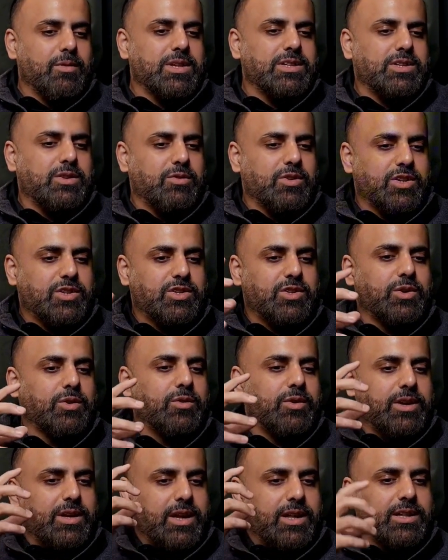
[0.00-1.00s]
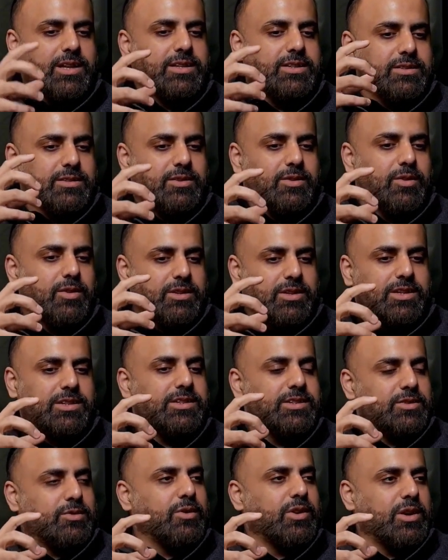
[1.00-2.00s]
once you are sure,
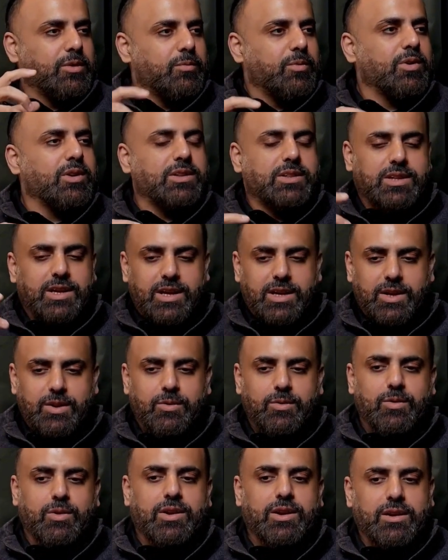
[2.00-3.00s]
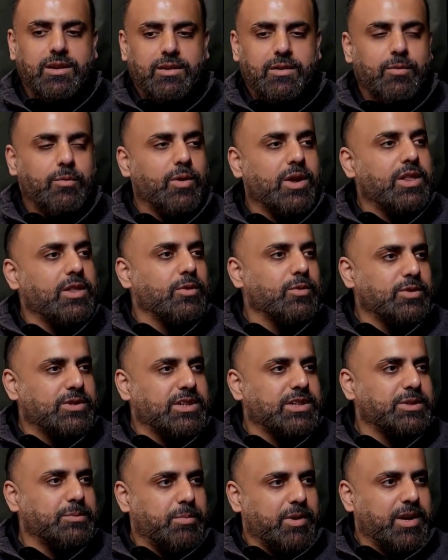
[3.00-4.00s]
this is going to work, then you're going to run
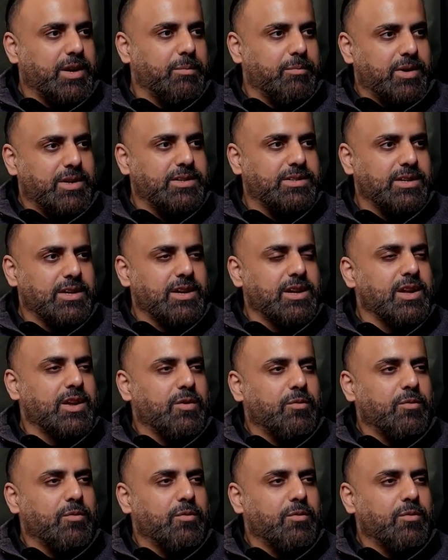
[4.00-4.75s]
those experiments